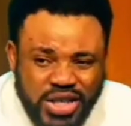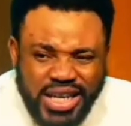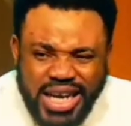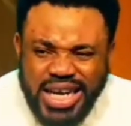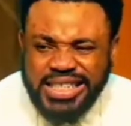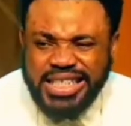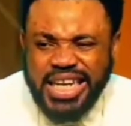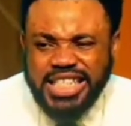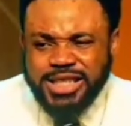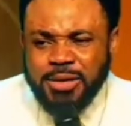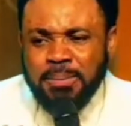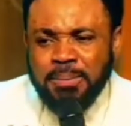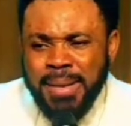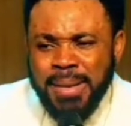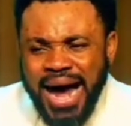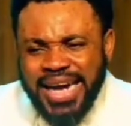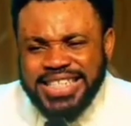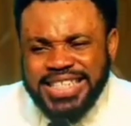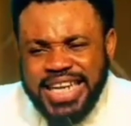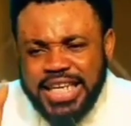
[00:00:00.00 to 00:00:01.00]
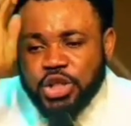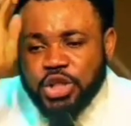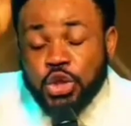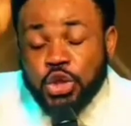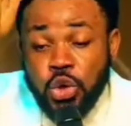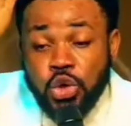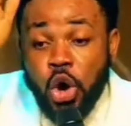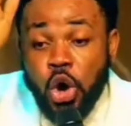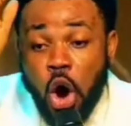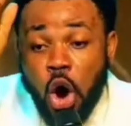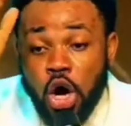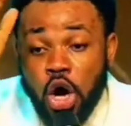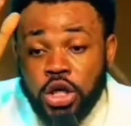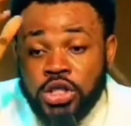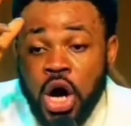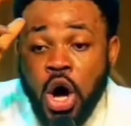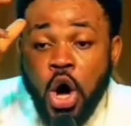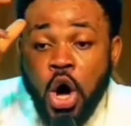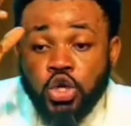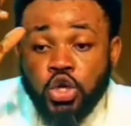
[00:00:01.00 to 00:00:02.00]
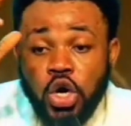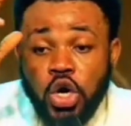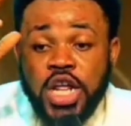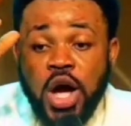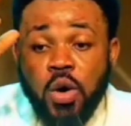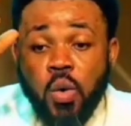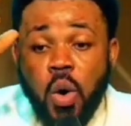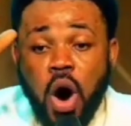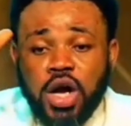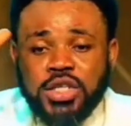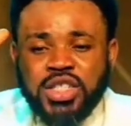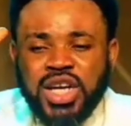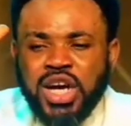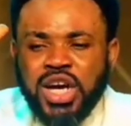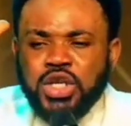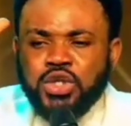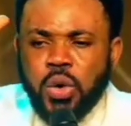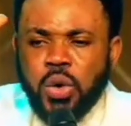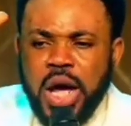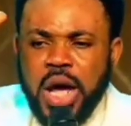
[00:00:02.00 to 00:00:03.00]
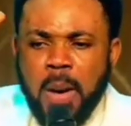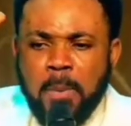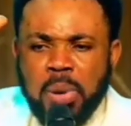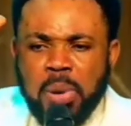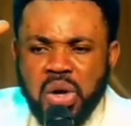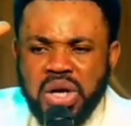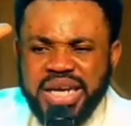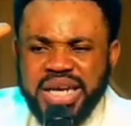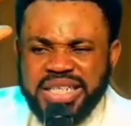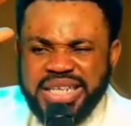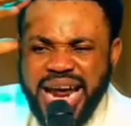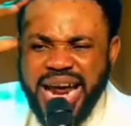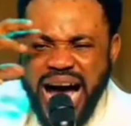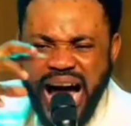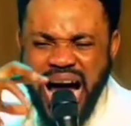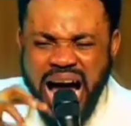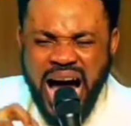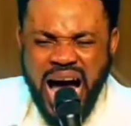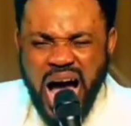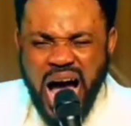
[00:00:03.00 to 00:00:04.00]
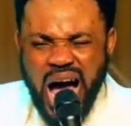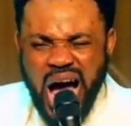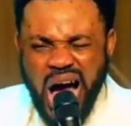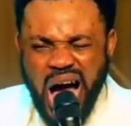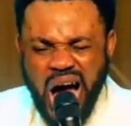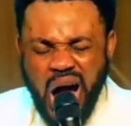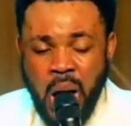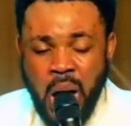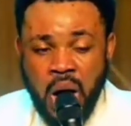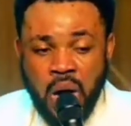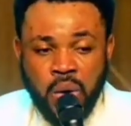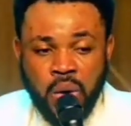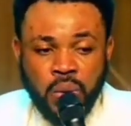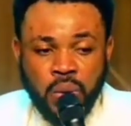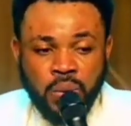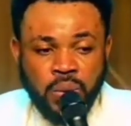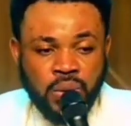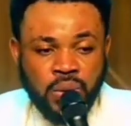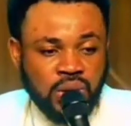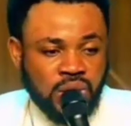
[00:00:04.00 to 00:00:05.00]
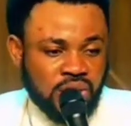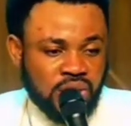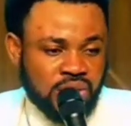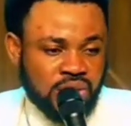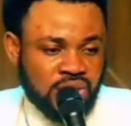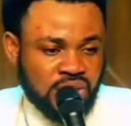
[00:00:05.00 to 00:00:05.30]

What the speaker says: but it is mighty through God to the what? To the pulling down.